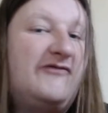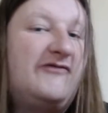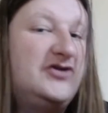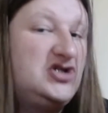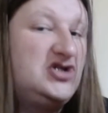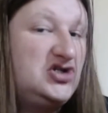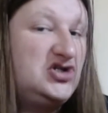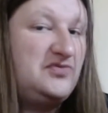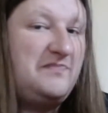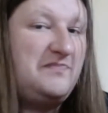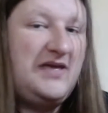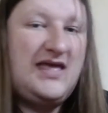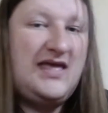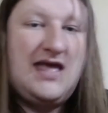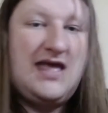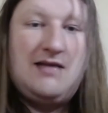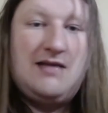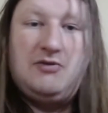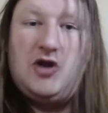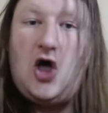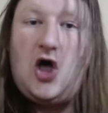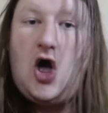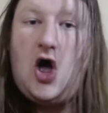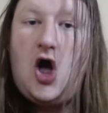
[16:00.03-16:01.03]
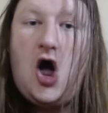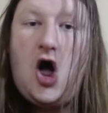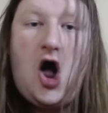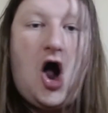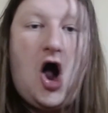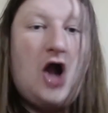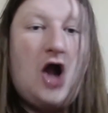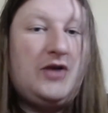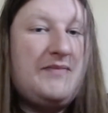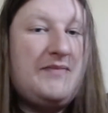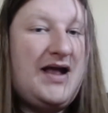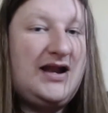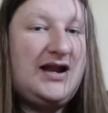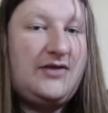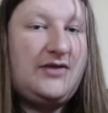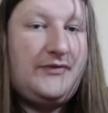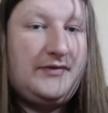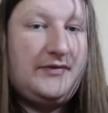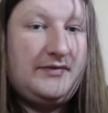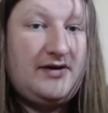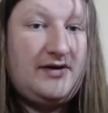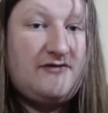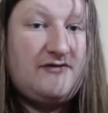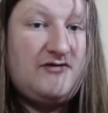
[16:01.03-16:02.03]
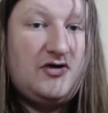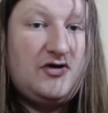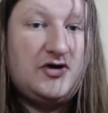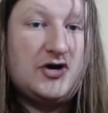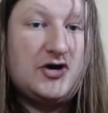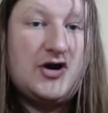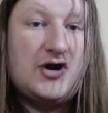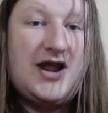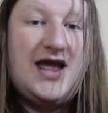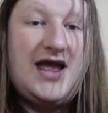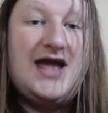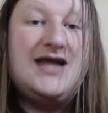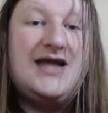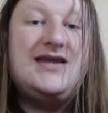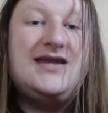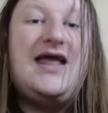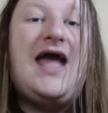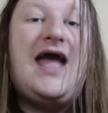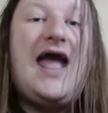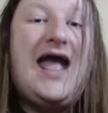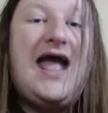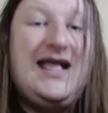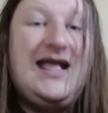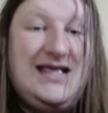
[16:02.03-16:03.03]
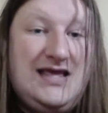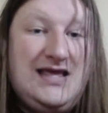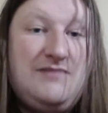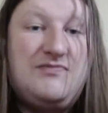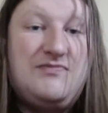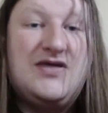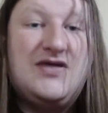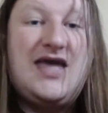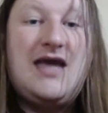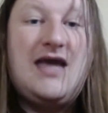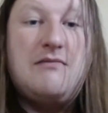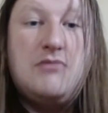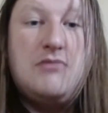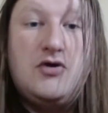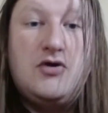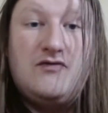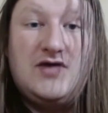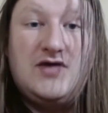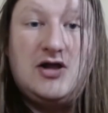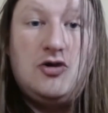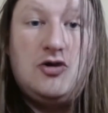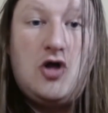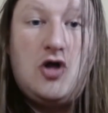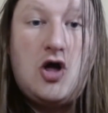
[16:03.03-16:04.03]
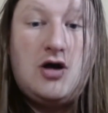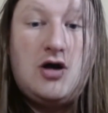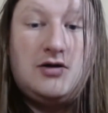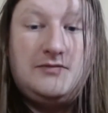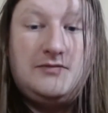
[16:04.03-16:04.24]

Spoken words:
just being able to automatically refill your hand and keep the game moving along.